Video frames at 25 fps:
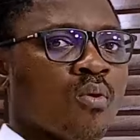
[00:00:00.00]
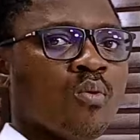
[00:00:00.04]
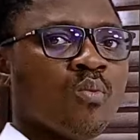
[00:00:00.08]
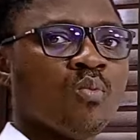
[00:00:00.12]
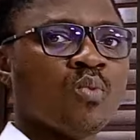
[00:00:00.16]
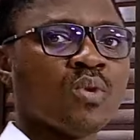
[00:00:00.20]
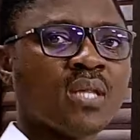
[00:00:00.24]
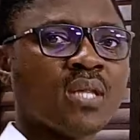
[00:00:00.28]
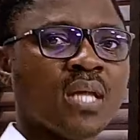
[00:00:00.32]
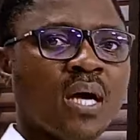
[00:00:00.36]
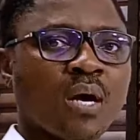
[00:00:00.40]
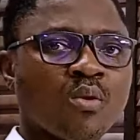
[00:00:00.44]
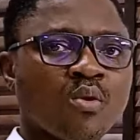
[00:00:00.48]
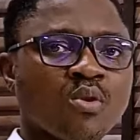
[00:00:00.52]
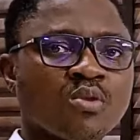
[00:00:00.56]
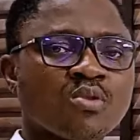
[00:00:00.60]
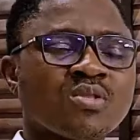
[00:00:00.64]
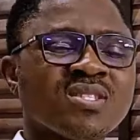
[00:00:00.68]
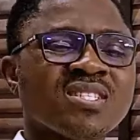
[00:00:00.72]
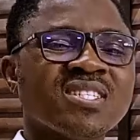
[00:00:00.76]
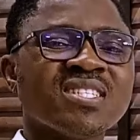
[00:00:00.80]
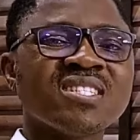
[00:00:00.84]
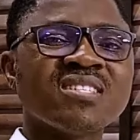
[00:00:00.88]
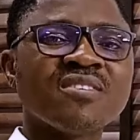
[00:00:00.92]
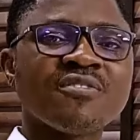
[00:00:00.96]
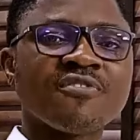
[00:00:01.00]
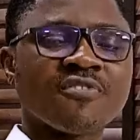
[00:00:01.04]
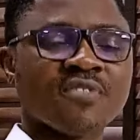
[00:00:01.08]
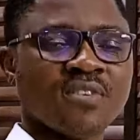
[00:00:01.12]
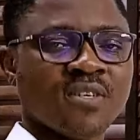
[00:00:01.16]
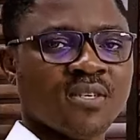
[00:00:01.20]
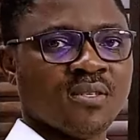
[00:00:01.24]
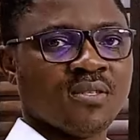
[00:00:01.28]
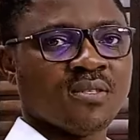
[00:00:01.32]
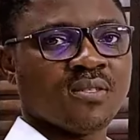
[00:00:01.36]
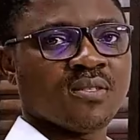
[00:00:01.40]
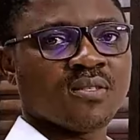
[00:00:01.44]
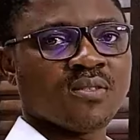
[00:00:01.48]
we now go to the
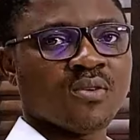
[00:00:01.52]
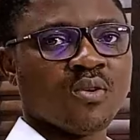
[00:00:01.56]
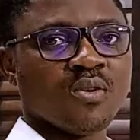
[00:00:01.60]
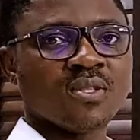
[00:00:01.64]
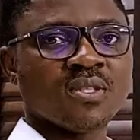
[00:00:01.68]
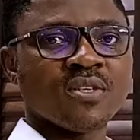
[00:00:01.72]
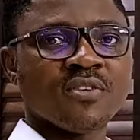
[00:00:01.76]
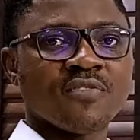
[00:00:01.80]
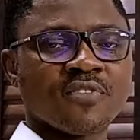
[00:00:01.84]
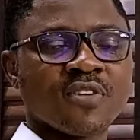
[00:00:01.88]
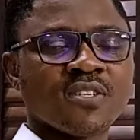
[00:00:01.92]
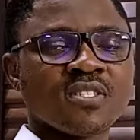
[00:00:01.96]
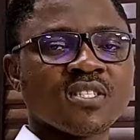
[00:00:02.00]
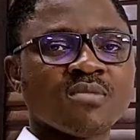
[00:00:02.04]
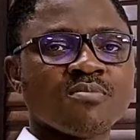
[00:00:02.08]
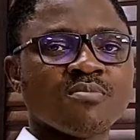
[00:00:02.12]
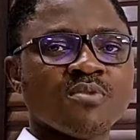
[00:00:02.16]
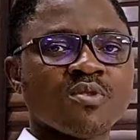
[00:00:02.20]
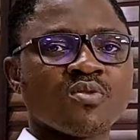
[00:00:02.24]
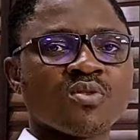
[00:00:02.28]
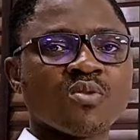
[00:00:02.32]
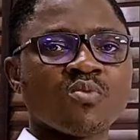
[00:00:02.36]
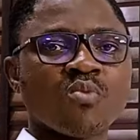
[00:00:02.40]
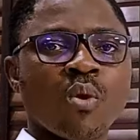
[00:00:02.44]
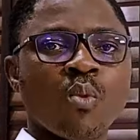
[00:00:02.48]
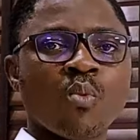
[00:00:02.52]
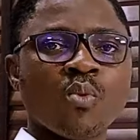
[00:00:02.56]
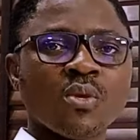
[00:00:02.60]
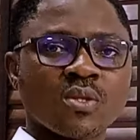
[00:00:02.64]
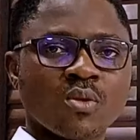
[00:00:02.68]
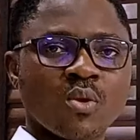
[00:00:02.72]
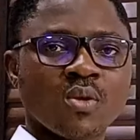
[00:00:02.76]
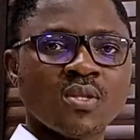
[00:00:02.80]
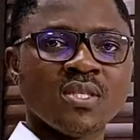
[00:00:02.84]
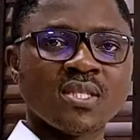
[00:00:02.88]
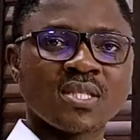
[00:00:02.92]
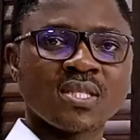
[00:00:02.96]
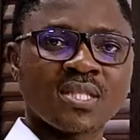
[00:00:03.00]
difference or differences between what?
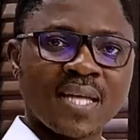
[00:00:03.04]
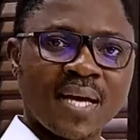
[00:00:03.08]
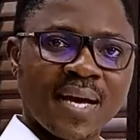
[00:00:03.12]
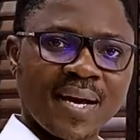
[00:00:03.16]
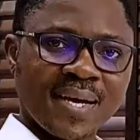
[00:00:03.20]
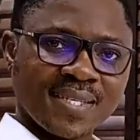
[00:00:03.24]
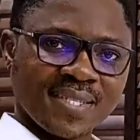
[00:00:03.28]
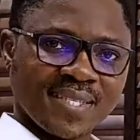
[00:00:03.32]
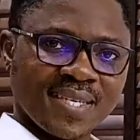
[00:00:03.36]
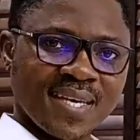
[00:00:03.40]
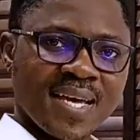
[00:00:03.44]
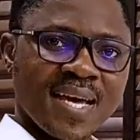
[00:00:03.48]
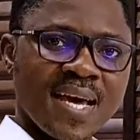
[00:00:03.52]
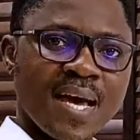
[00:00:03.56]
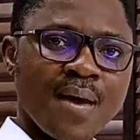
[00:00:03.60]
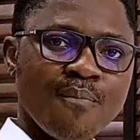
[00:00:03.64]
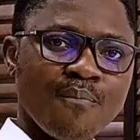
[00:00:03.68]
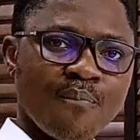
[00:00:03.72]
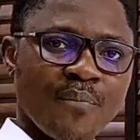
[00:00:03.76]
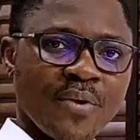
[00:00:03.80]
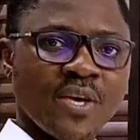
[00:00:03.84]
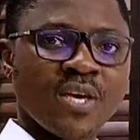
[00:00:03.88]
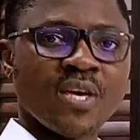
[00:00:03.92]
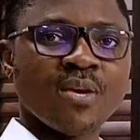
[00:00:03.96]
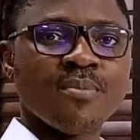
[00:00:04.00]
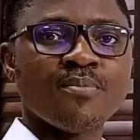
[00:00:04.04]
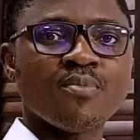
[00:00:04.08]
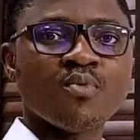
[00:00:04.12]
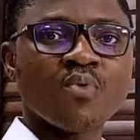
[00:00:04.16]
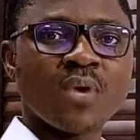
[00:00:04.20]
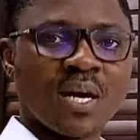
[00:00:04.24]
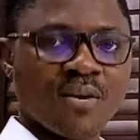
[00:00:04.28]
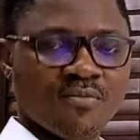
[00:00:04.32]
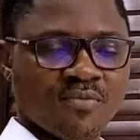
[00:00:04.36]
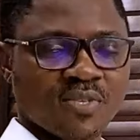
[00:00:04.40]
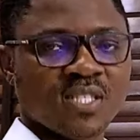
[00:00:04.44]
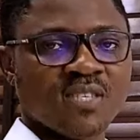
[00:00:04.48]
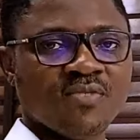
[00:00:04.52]
Withholding tax payable
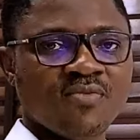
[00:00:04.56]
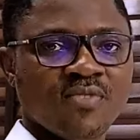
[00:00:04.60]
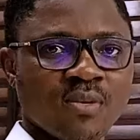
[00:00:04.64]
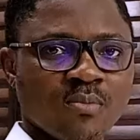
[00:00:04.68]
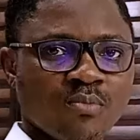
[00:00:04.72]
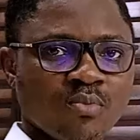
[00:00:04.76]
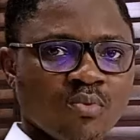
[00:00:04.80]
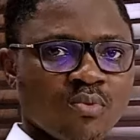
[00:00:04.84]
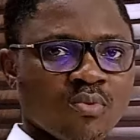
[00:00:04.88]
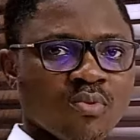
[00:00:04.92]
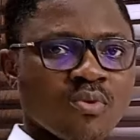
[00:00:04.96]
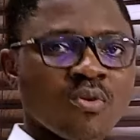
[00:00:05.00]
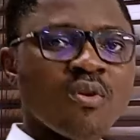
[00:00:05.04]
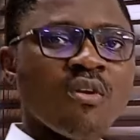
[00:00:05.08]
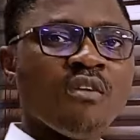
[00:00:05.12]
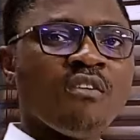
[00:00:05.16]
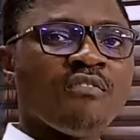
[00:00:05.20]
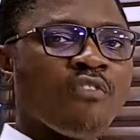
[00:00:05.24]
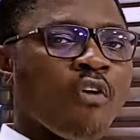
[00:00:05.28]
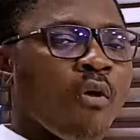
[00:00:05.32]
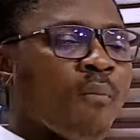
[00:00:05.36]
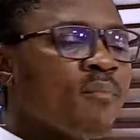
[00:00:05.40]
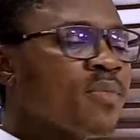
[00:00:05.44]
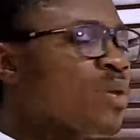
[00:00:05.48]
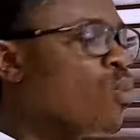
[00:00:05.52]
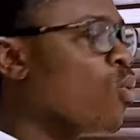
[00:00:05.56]
and receivable. From the